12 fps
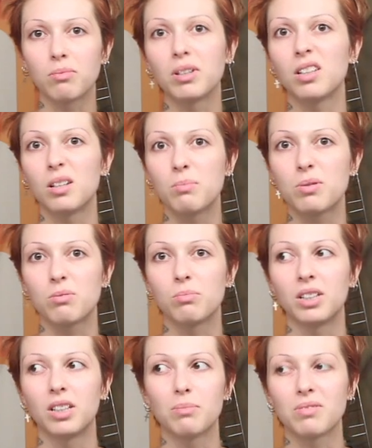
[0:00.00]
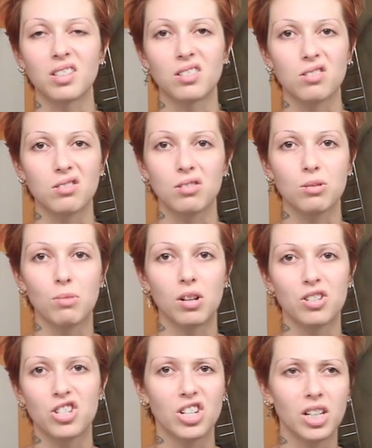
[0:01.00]
my lips where my lips like just look small
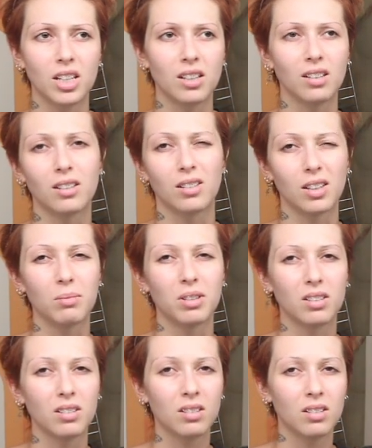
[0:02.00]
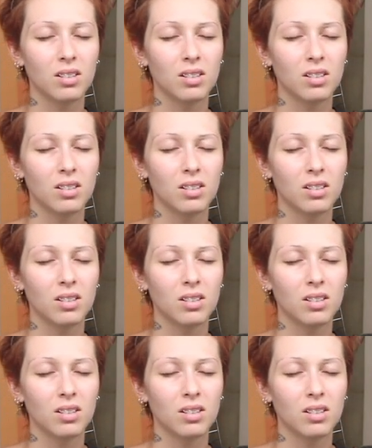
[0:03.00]
and shitty. You know what I mean?